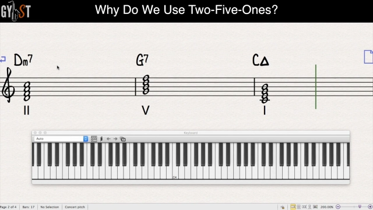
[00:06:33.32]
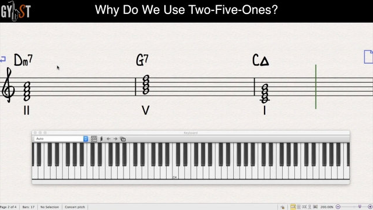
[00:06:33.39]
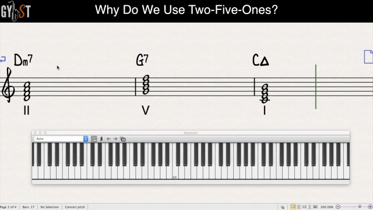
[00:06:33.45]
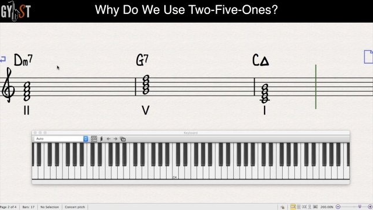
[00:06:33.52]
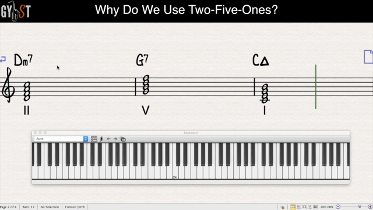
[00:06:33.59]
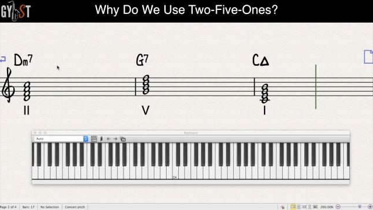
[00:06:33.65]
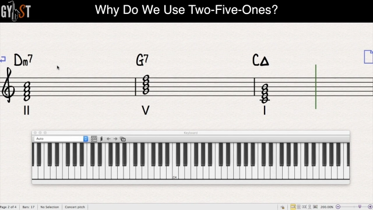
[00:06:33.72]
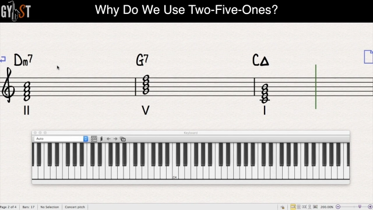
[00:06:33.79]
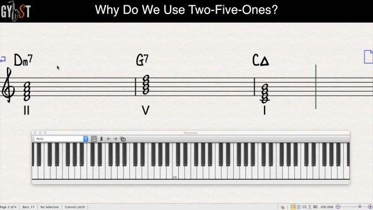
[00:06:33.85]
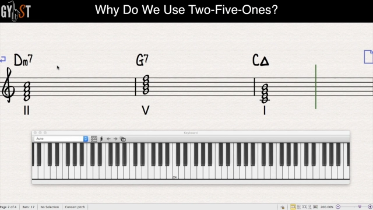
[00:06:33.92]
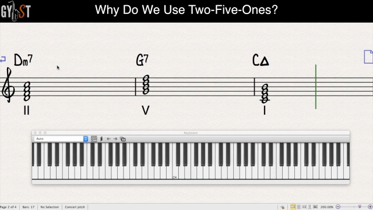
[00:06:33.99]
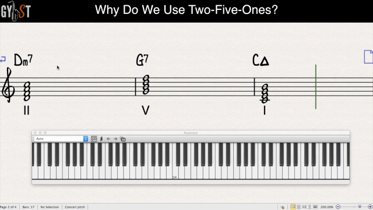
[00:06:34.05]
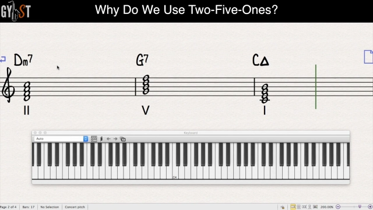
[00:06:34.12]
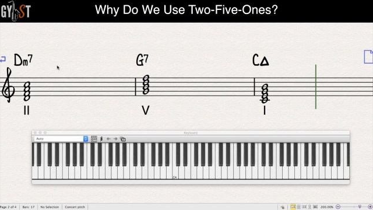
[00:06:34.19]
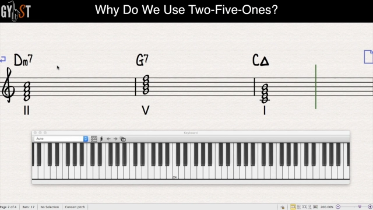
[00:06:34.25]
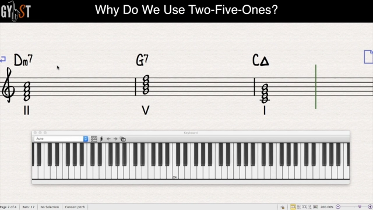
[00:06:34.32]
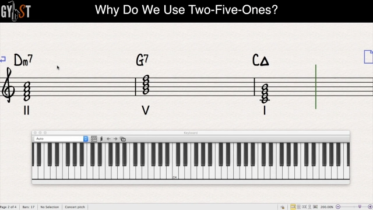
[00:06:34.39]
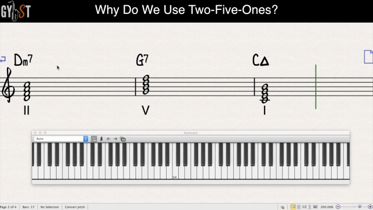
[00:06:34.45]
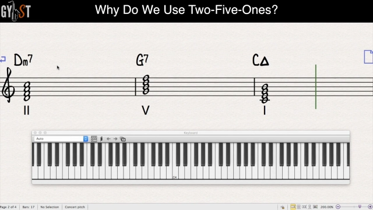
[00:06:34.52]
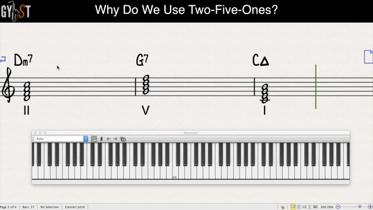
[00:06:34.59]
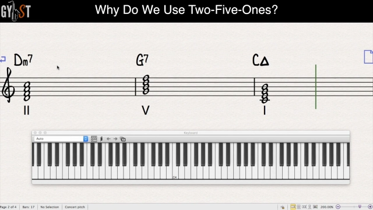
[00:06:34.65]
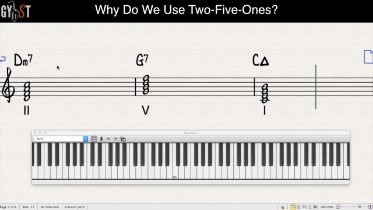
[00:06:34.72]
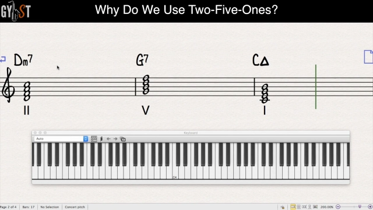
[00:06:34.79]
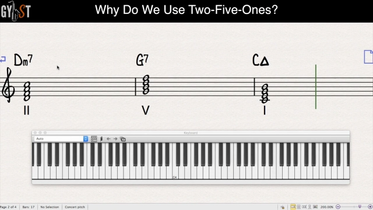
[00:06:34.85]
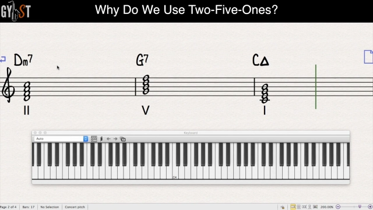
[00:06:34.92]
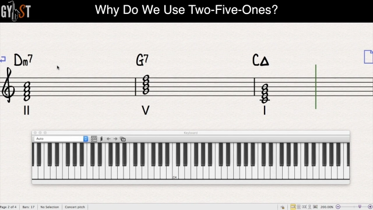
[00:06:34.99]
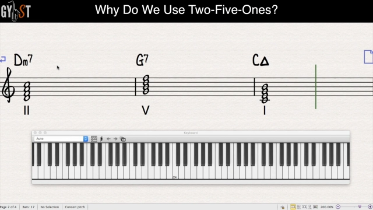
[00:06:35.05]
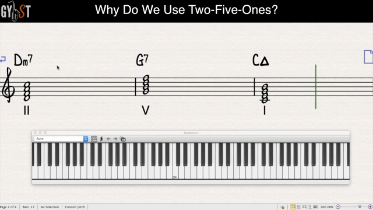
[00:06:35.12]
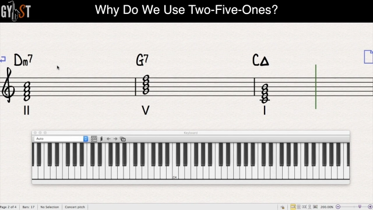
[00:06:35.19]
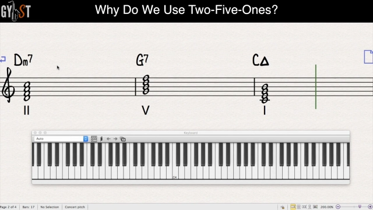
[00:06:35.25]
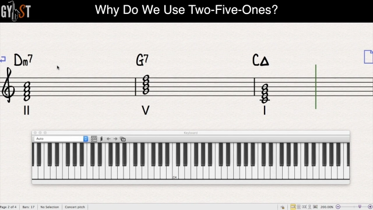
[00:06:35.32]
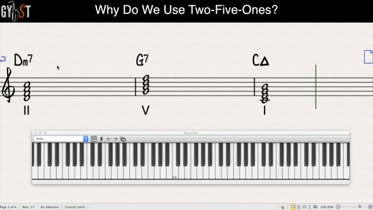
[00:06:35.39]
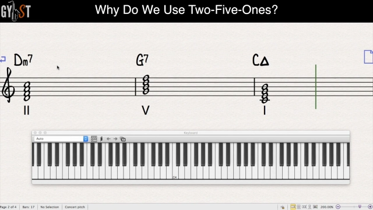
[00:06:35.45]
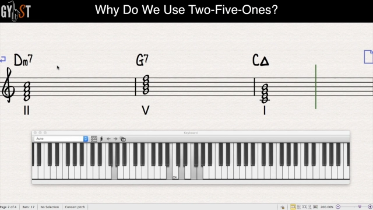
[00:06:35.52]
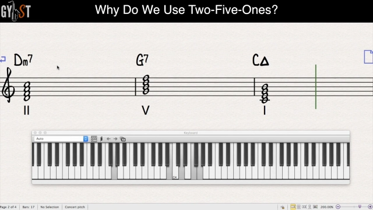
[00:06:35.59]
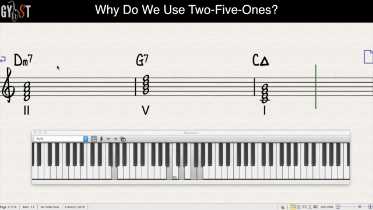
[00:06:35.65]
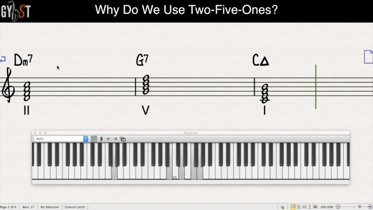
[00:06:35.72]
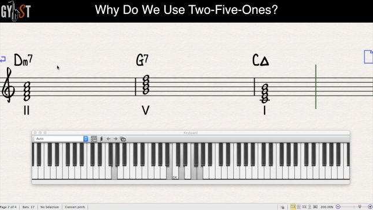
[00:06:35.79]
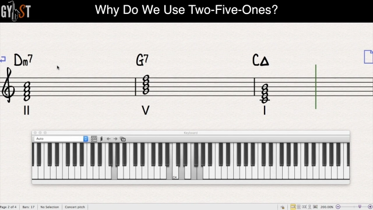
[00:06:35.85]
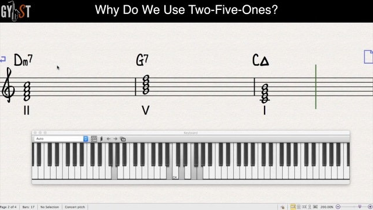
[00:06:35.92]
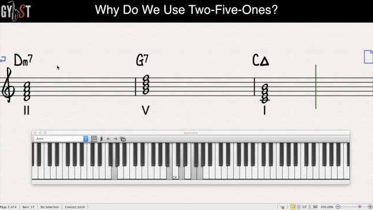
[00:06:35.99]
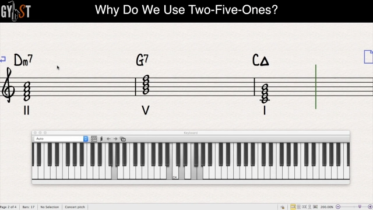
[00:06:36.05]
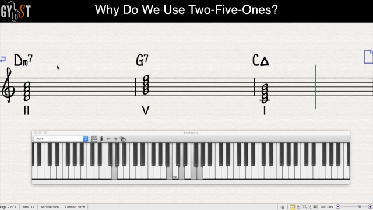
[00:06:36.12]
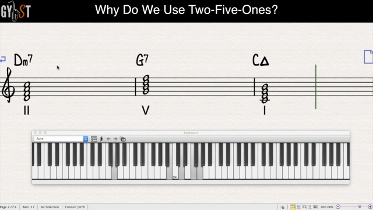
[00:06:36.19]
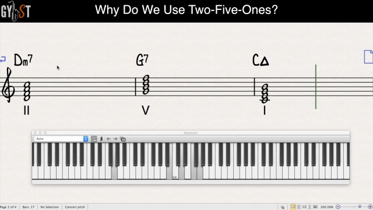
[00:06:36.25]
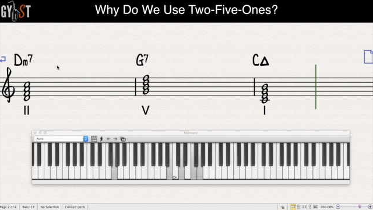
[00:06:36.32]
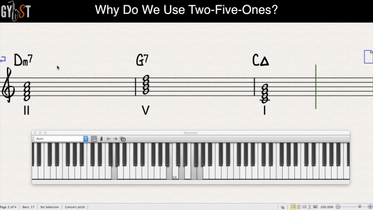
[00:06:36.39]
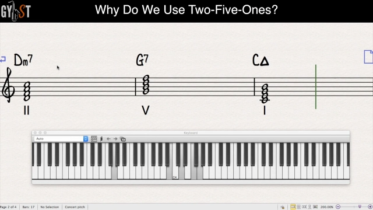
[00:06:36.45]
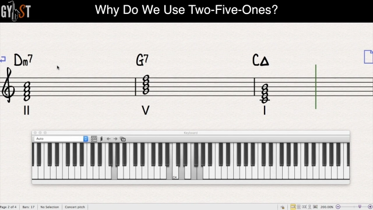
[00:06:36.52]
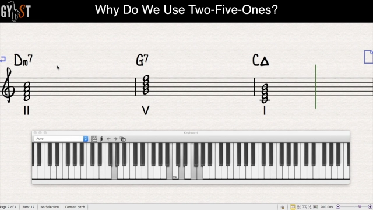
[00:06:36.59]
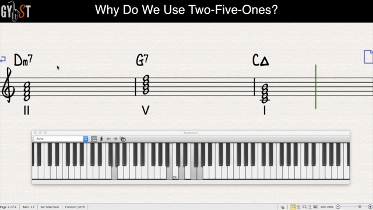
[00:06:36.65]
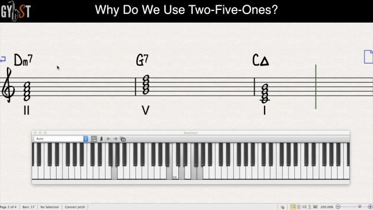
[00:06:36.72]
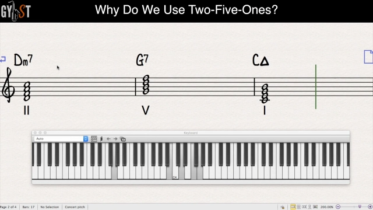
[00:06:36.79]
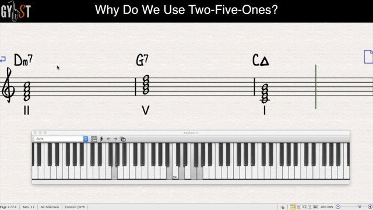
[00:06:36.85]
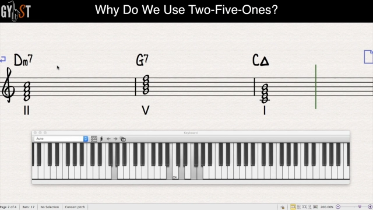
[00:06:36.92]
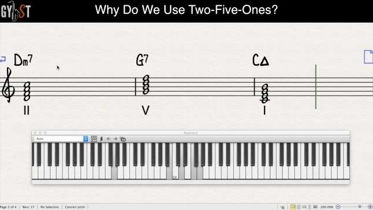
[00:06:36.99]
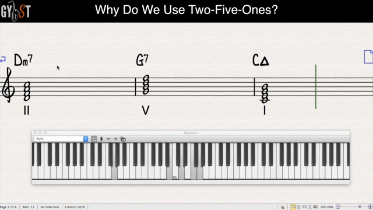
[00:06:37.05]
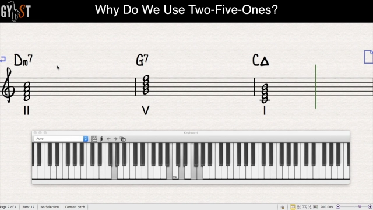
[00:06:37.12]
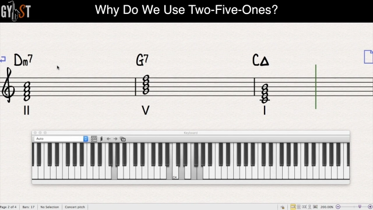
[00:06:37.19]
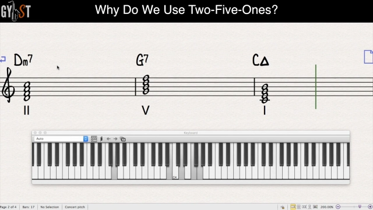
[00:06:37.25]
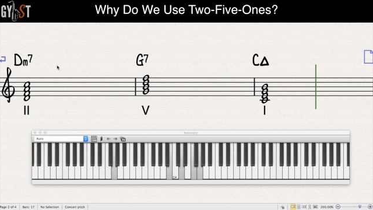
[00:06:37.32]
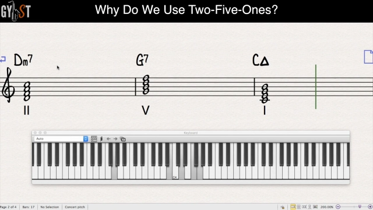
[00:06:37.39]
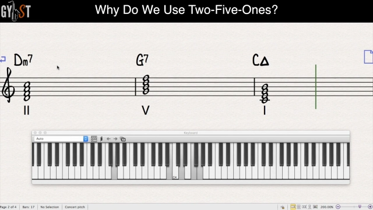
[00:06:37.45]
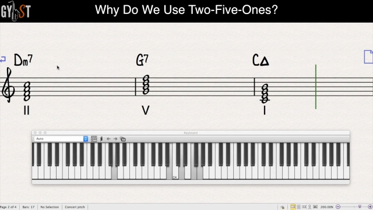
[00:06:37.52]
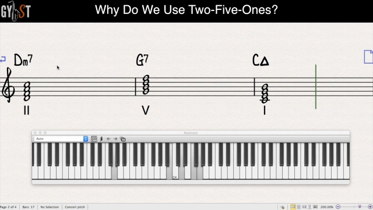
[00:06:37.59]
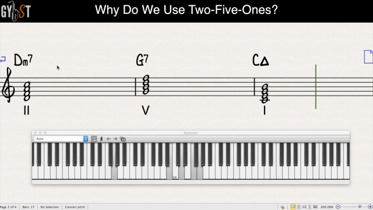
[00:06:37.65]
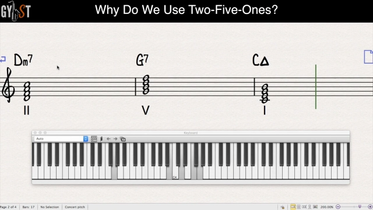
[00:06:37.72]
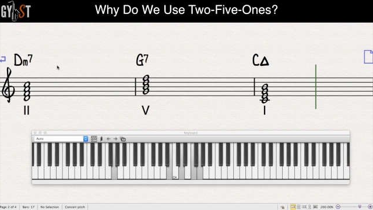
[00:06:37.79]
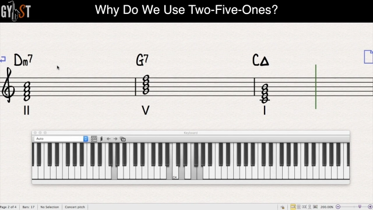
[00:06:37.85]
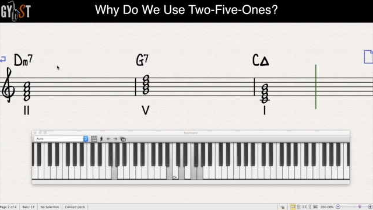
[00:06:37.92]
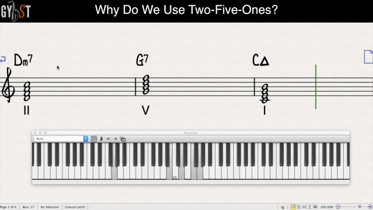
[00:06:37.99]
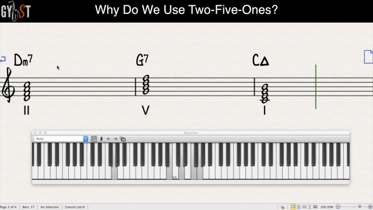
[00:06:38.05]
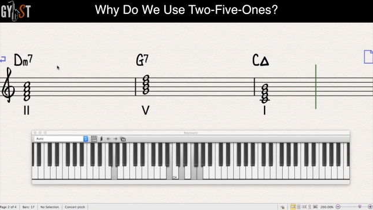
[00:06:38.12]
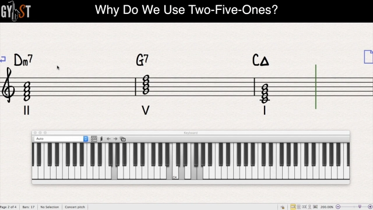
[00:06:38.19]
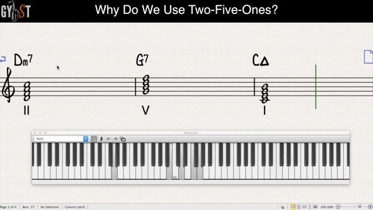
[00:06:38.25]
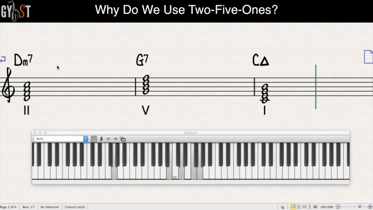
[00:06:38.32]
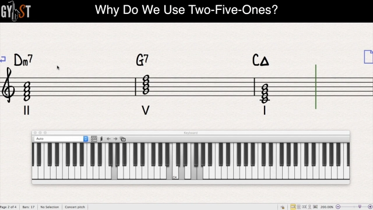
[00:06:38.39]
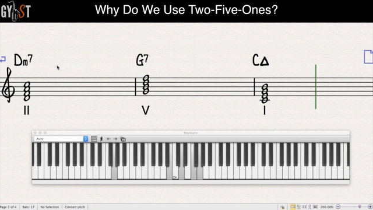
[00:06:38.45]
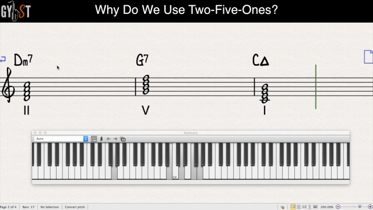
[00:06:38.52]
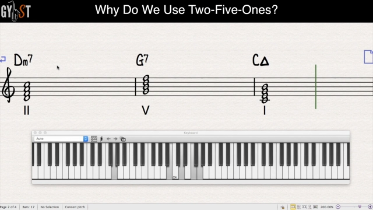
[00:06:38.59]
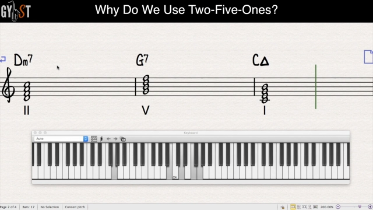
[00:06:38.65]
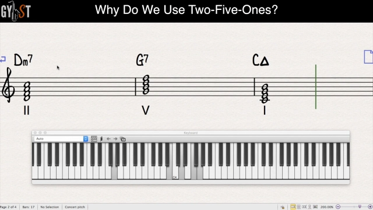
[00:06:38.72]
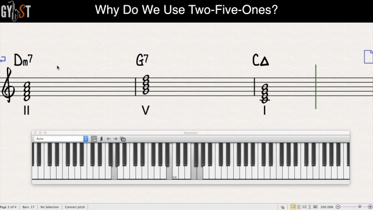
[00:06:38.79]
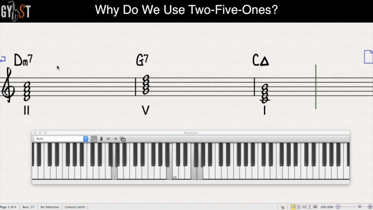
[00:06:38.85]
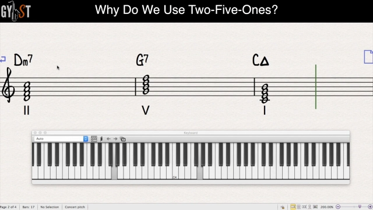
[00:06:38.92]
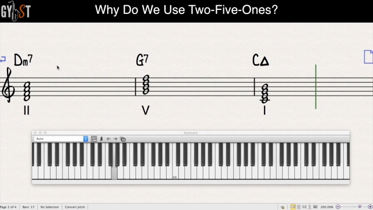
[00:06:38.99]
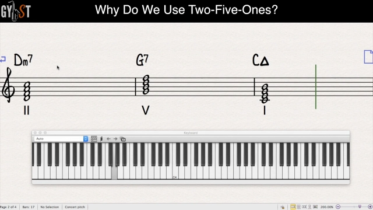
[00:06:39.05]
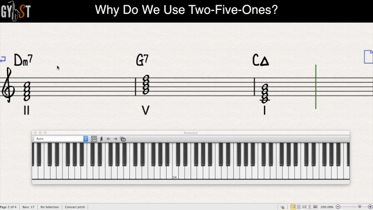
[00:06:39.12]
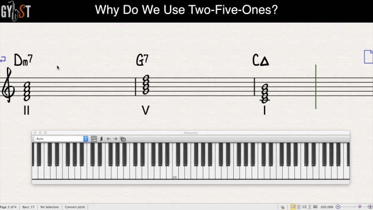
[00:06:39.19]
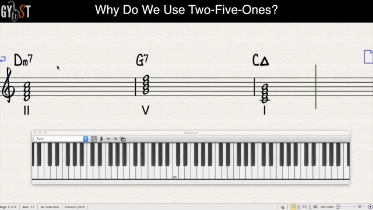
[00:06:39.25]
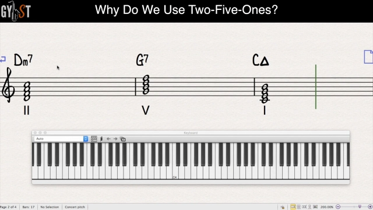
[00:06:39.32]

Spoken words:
Nobody's mouth can be seen.